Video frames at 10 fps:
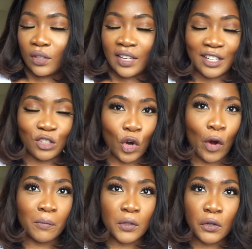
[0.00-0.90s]
in
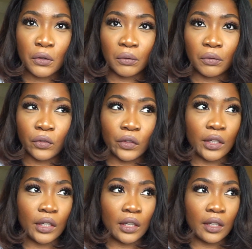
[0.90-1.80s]
terms of,
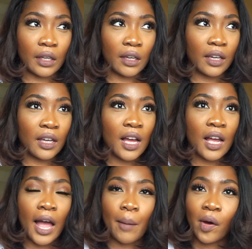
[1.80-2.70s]

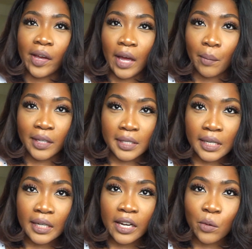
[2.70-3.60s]
am I
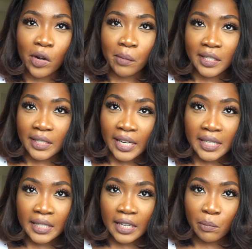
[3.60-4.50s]
seeing anyone? Am I
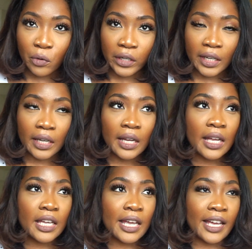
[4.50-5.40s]
dating anybody?
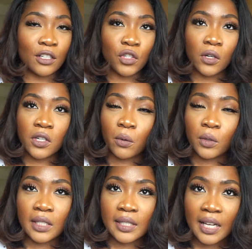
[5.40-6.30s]
And don't I
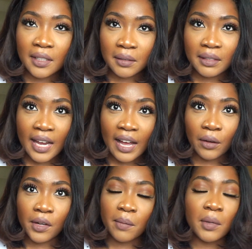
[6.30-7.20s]
want to settle
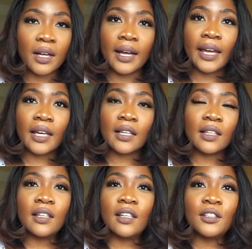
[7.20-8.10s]
down? I'm like,
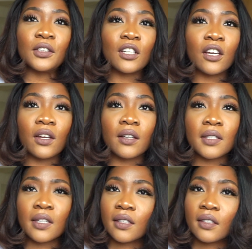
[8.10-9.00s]
you know, I was
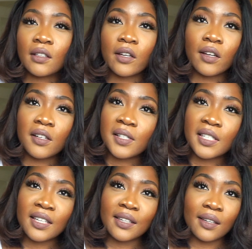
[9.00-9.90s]
like, you know,
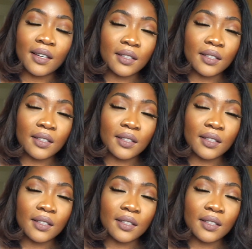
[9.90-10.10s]
auntie,